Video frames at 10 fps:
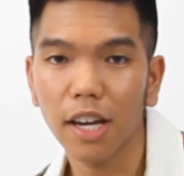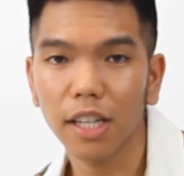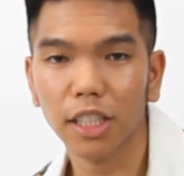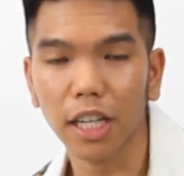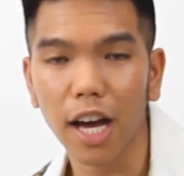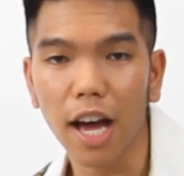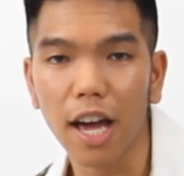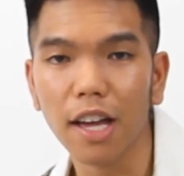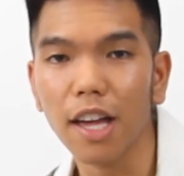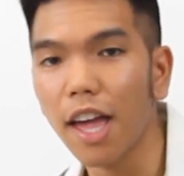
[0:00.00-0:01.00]

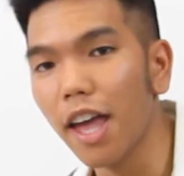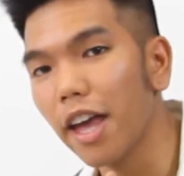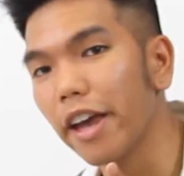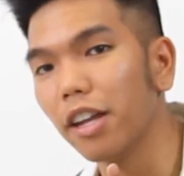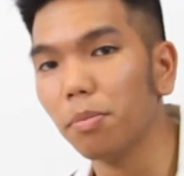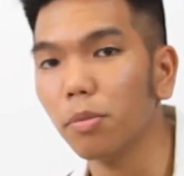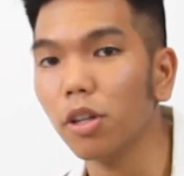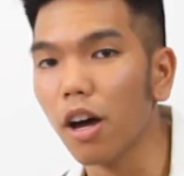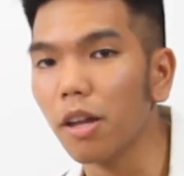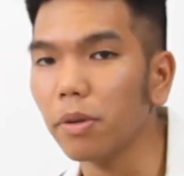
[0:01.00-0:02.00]
Shanghai and
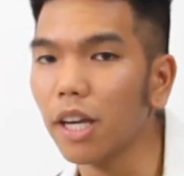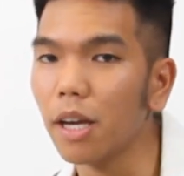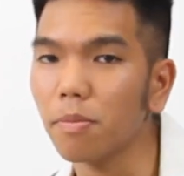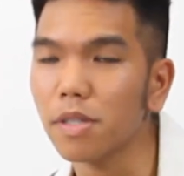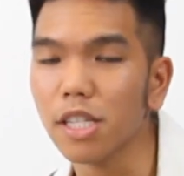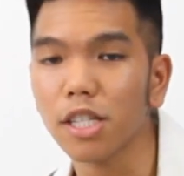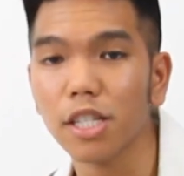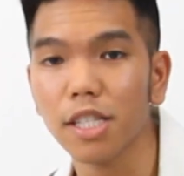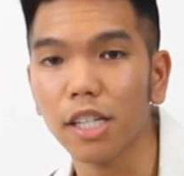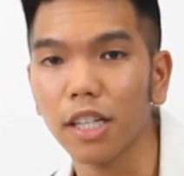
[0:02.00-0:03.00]
Milan became sister
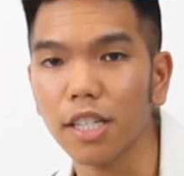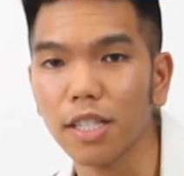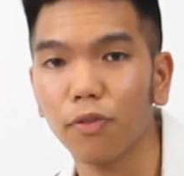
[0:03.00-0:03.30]
cities